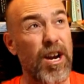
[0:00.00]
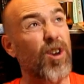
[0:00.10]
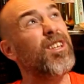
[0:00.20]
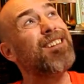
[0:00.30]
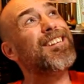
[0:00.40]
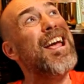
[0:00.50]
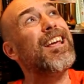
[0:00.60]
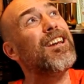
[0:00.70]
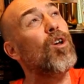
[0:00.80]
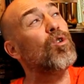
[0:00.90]
earth. He's
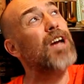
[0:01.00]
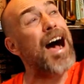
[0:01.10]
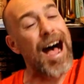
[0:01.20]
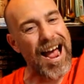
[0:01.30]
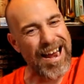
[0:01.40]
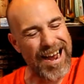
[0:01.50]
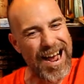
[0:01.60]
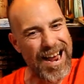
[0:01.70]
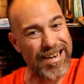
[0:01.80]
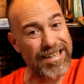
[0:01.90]
taking those high
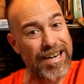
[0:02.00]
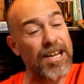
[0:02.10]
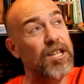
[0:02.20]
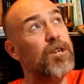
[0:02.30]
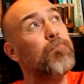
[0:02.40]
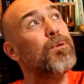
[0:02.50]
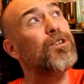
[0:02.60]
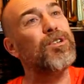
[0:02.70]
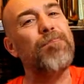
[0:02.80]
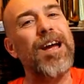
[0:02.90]
ideas and
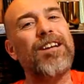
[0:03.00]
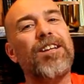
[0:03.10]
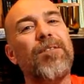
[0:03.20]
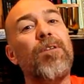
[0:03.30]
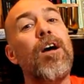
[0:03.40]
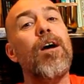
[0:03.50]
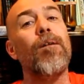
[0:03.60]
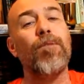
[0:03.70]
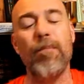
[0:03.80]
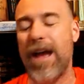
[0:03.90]
perspective
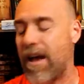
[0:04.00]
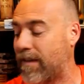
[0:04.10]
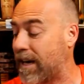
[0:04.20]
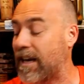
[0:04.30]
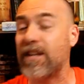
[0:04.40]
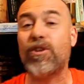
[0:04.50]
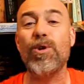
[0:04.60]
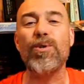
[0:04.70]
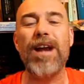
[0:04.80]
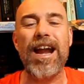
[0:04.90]
from heaven and he's
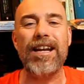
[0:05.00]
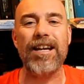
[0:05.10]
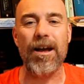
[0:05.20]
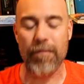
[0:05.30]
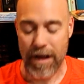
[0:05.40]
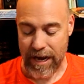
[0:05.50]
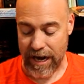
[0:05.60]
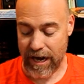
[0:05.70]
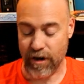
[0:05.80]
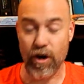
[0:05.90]
creating them
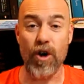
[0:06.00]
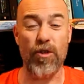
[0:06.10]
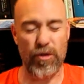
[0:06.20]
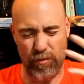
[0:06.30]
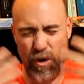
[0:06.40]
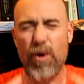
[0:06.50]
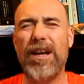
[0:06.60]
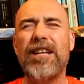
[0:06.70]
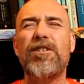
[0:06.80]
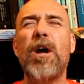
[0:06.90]
in earth through
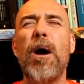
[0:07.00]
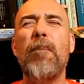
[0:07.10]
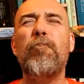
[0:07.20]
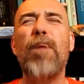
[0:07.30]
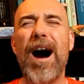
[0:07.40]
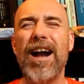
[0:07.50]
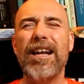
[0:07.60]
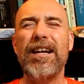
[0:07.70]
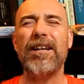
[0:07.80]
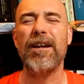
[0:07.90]
his
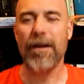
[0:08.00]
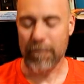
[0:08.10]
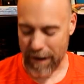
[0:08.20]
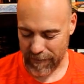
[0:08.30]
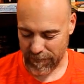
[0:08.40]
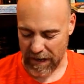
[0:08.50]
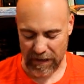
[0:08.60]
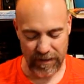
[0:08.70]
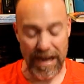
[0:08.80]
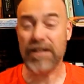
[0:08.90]
body my
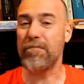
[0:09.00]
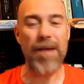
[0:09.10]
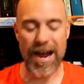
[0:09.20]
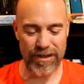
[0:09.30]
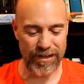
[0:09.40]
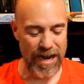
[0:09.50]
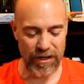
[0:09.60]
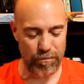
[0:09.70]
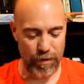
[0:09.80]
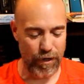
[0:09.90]
friends. That's magic.
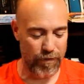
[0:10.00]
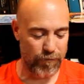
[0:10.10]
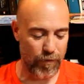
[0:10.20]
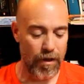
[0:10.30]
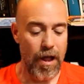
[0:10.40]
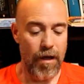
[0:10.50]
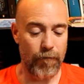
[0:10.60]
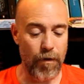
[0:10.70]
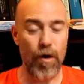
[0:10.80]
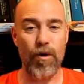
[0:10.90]
That's beautiful.
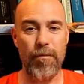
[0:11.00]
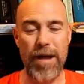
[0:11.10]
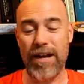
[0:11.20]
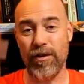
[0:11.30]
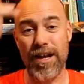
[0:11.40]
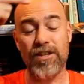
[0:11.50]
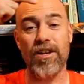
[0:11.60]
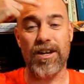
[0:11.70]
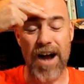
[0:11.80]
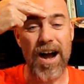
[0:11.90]
Vohu menu, that's
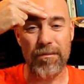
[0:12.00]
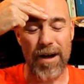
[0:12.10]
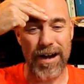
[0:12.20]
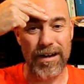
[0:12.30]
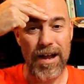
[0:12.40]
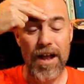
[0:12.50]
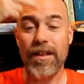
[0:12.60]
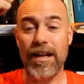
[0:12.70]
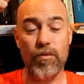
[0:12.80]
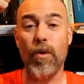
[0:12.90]
the God mind.
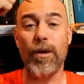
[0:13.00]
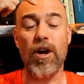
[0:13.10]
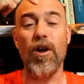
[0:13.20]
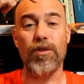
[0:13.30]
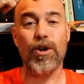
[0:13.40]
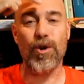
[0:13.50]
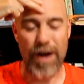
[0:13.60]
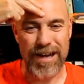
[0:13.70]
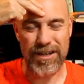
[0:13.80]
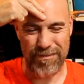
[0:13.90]
That's what we call the
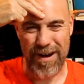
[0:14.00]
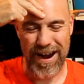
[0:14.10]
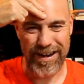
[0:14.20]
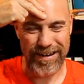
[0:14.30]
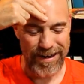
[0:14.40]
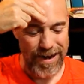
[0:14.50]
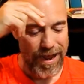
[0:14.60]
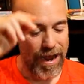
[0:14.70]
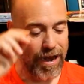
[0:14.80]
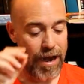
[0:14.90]
Christ mind.
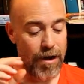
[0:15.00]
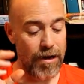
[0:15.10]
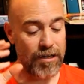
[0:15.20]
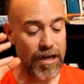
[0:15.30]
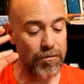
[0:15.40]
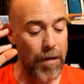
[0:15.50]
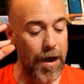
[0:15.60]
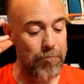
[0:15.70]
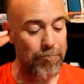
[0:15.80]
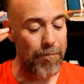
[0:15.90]
And it says,
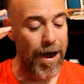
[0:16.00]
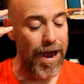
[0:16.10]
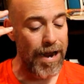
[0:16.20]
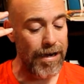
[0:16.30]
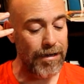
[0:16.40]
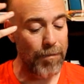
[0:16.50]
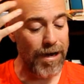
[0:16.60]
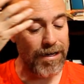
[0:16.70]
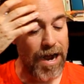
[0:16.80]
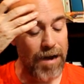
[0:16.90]
my mind, my
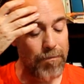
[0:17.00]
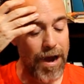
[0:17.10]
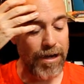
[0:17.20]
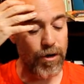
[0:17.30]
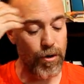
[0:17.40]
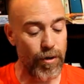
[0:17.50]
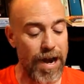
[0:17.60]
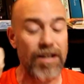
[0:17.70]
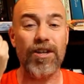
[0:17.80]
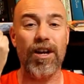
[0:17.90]
God mind
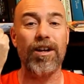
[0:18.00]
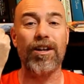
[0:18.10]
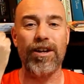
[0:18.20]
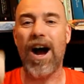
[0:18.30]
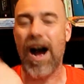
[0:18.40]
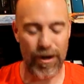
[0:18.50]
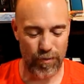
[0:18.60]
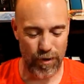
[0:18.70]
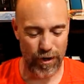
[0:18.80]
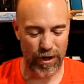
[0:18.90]
creates a
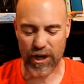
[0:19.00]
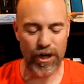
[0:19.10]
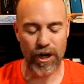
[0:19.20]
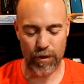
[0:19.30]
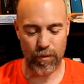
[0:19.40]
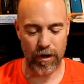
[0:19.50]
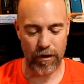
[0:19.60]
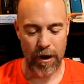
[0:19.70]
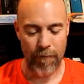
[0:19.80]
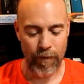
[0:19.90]
God world, a good
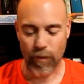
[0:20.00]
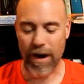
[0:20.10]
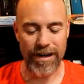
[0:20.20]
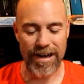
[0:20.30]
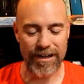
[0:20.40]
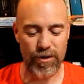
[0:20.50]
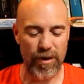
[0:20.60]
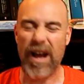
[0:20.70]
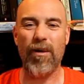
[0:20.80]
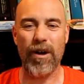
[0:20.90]
world. Right next to
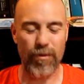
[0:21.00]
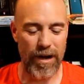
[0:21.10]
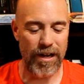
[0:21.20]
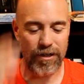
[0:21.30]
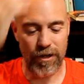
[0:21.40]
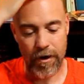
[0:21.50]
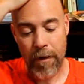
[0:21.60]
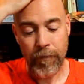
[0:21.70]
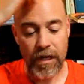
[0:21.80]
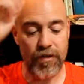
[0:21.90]
it, I want to read it too.
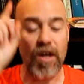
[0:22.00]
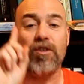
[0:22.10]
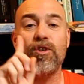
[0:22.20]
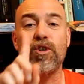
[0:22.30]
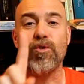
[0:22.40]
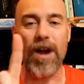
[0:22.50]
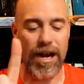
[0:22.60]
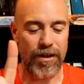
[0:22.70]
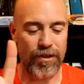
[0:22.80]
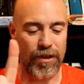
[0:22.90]
It says,
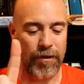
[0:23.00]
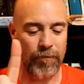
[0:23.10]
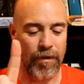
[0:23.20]
strength.